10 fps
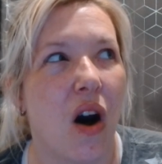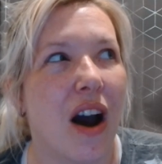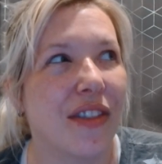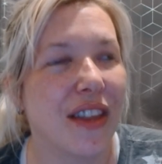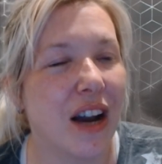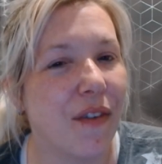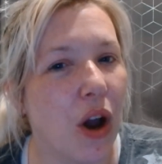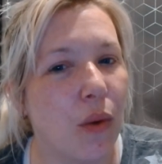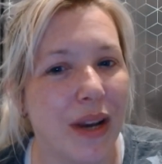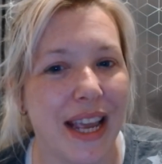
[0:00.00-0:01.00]
I think I've
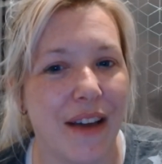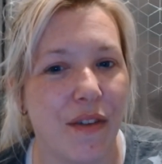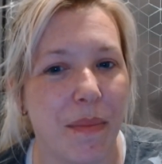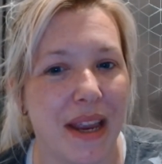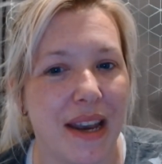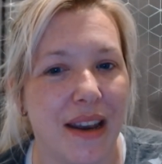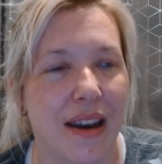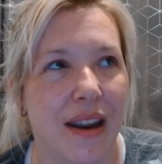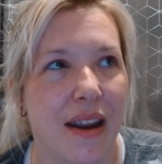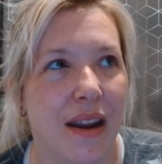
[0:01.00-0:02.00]
only ever been
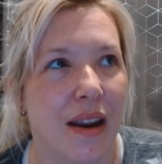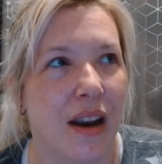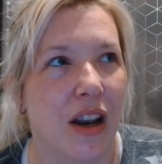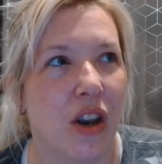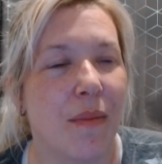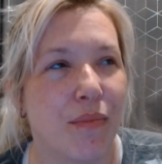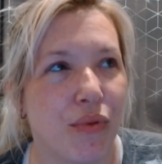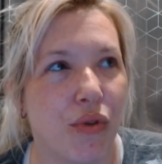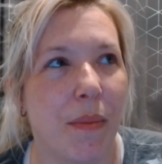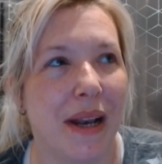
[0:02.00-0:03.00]
like
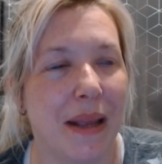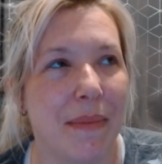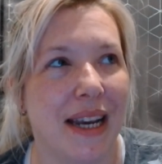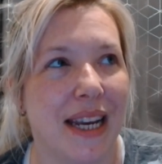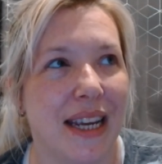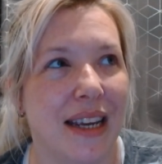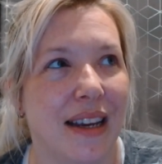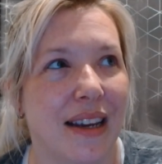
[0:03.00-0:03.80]
properly manic